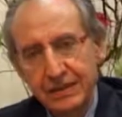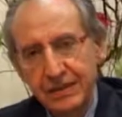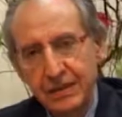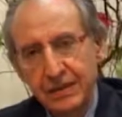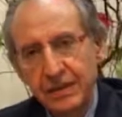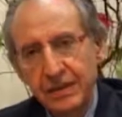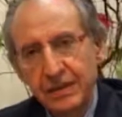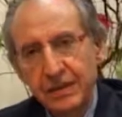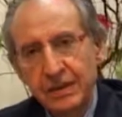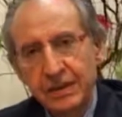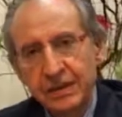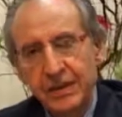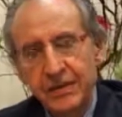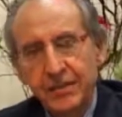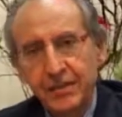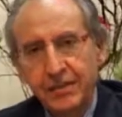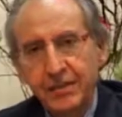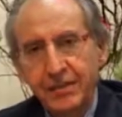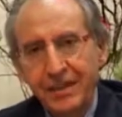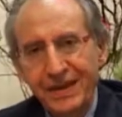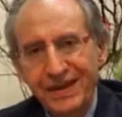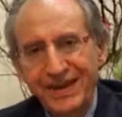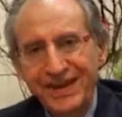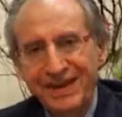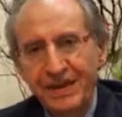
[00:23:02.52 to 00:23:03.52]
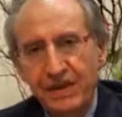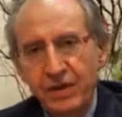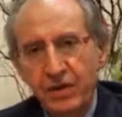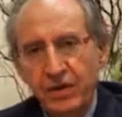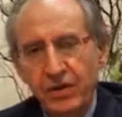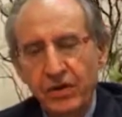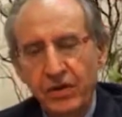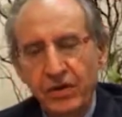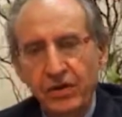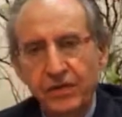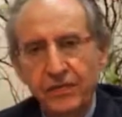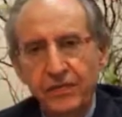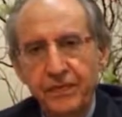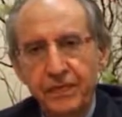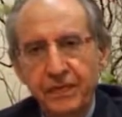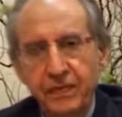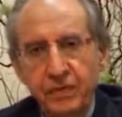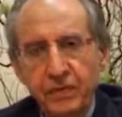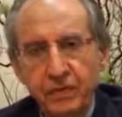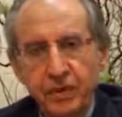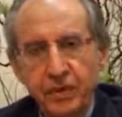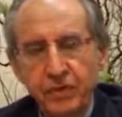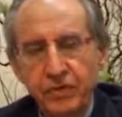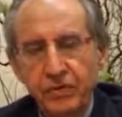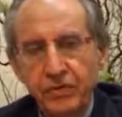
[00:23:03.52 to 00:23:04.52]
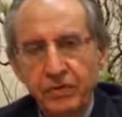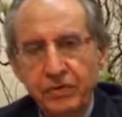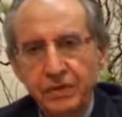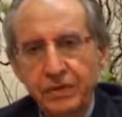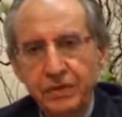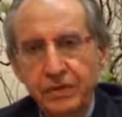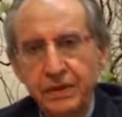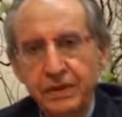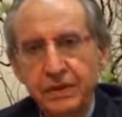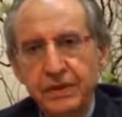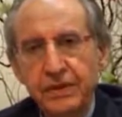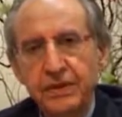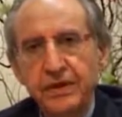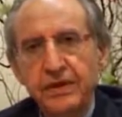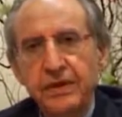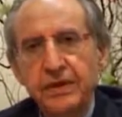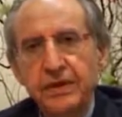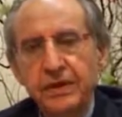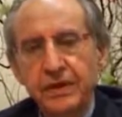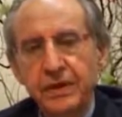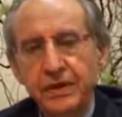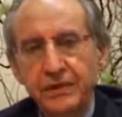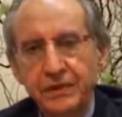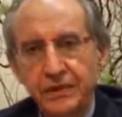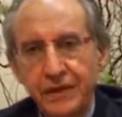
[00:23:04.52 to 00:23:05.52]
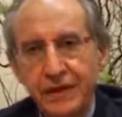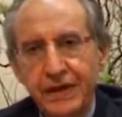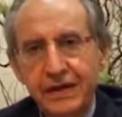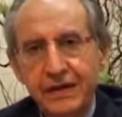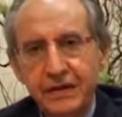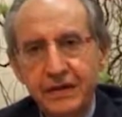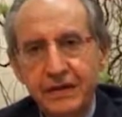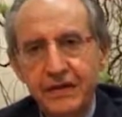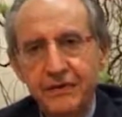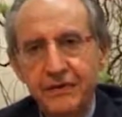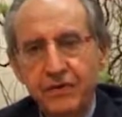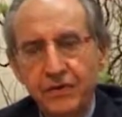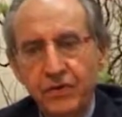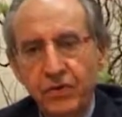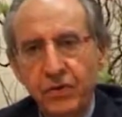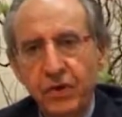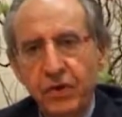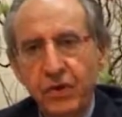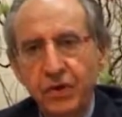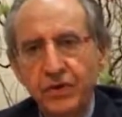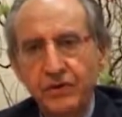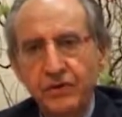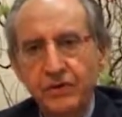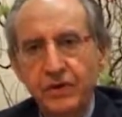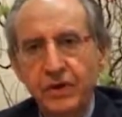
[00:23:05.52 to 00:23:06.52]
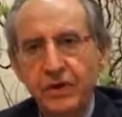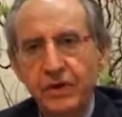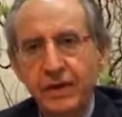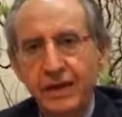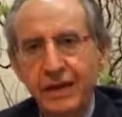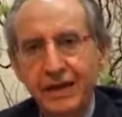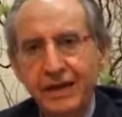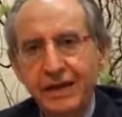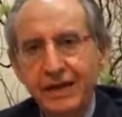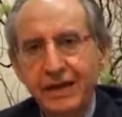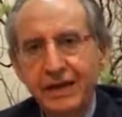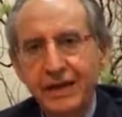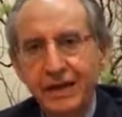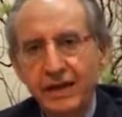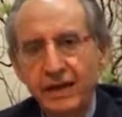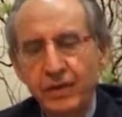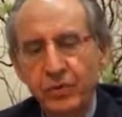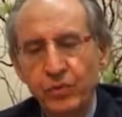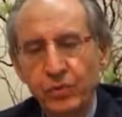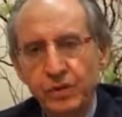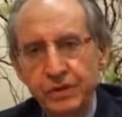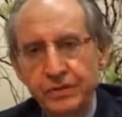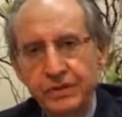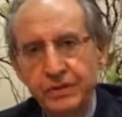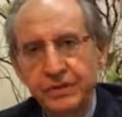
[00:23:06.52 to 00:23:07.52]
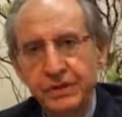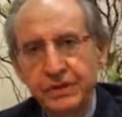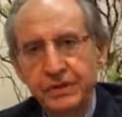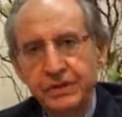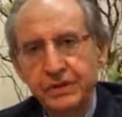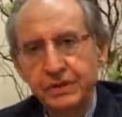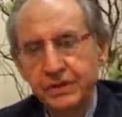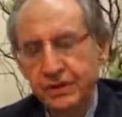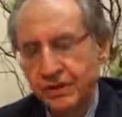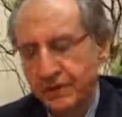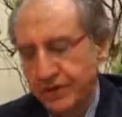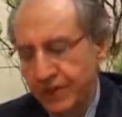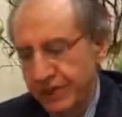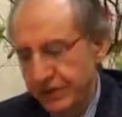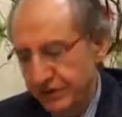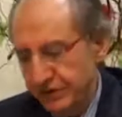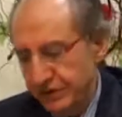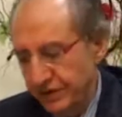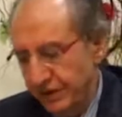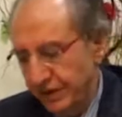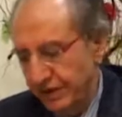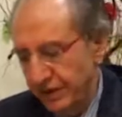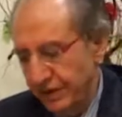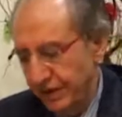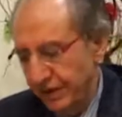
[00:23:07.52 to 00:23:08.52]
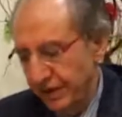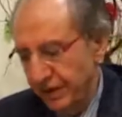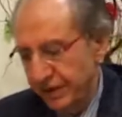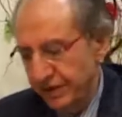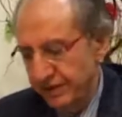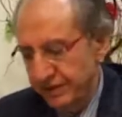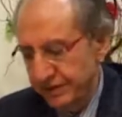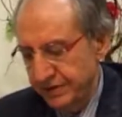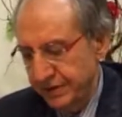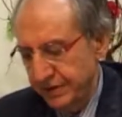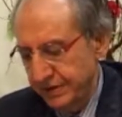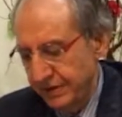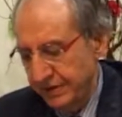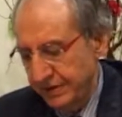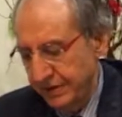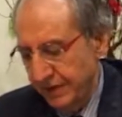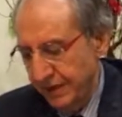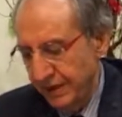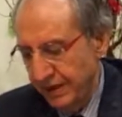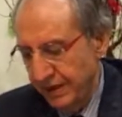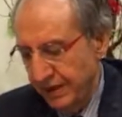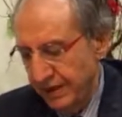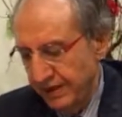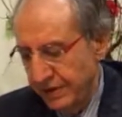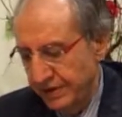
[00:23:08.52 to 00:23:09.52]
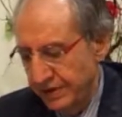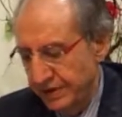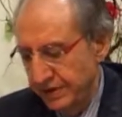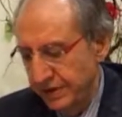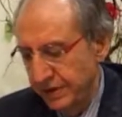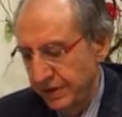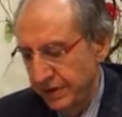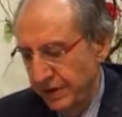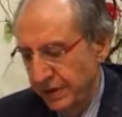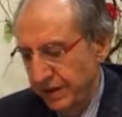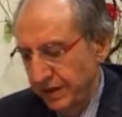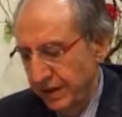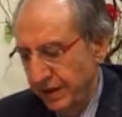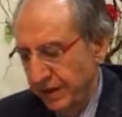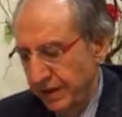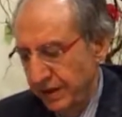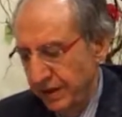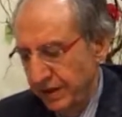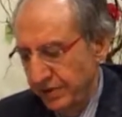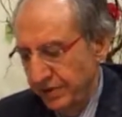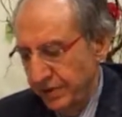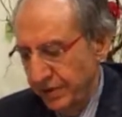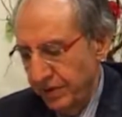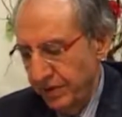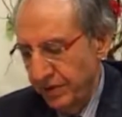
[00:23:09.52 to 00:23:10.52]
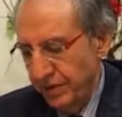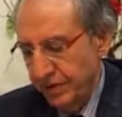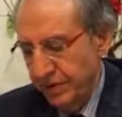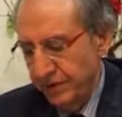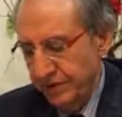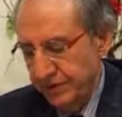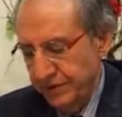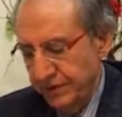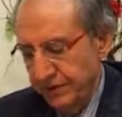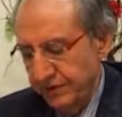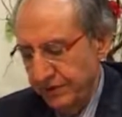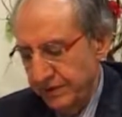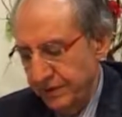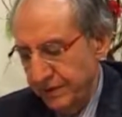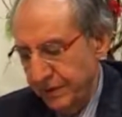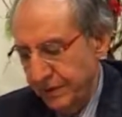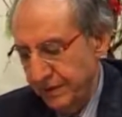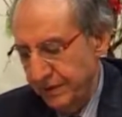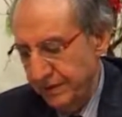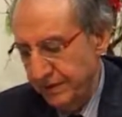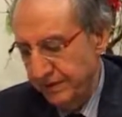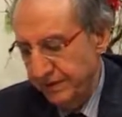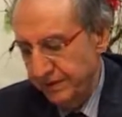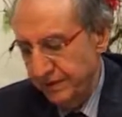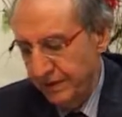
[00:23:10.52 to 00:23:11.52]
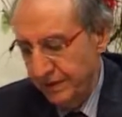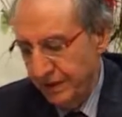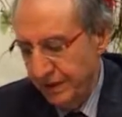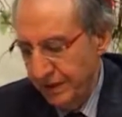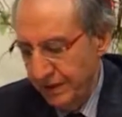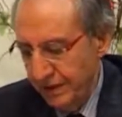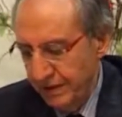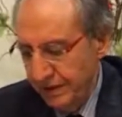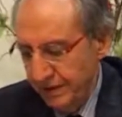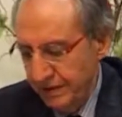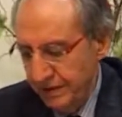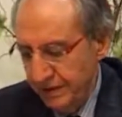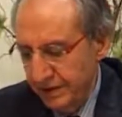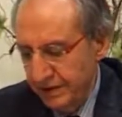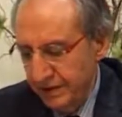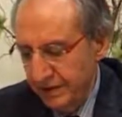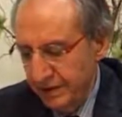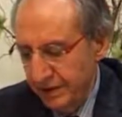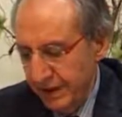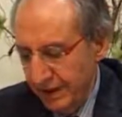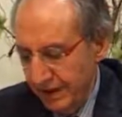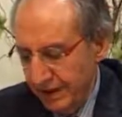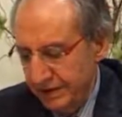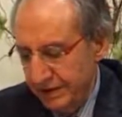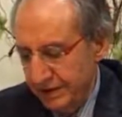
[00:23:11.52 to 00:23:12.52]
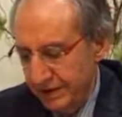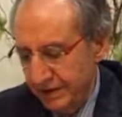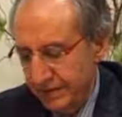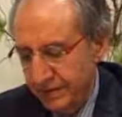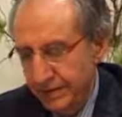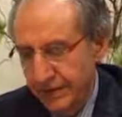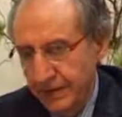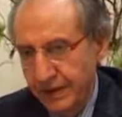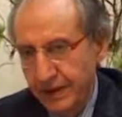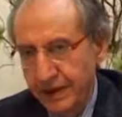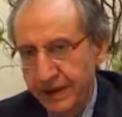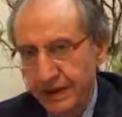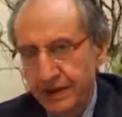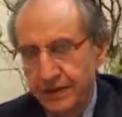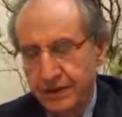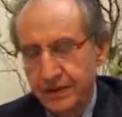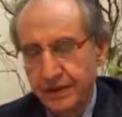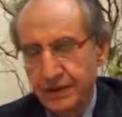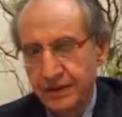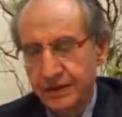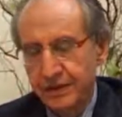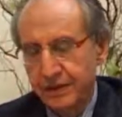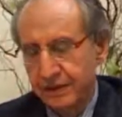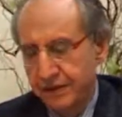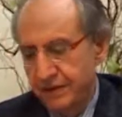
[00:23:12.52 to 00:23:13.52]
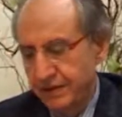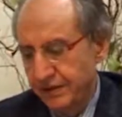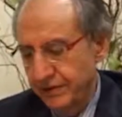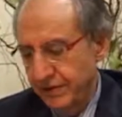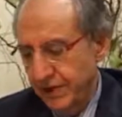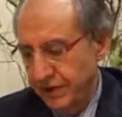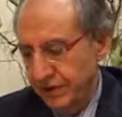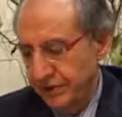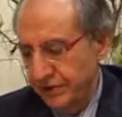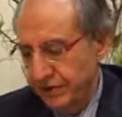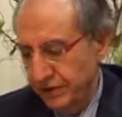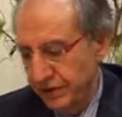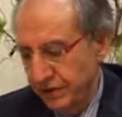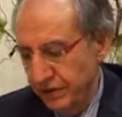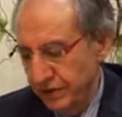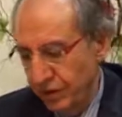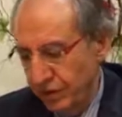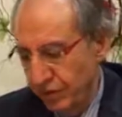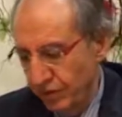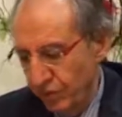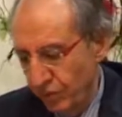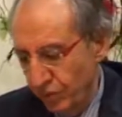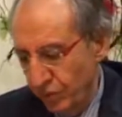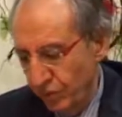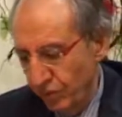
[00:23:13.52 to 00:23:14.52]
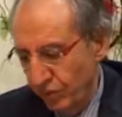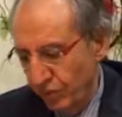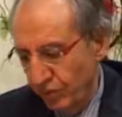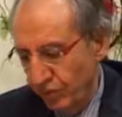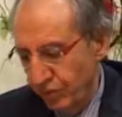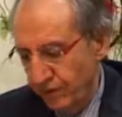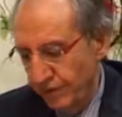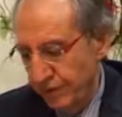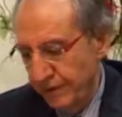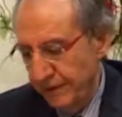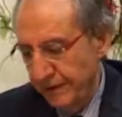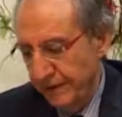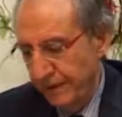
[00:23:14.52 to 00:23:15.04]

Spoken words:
a pillar of analogy, effective cause, al-illa, which is a rational exercise, and because of that it is classified under rational proofs.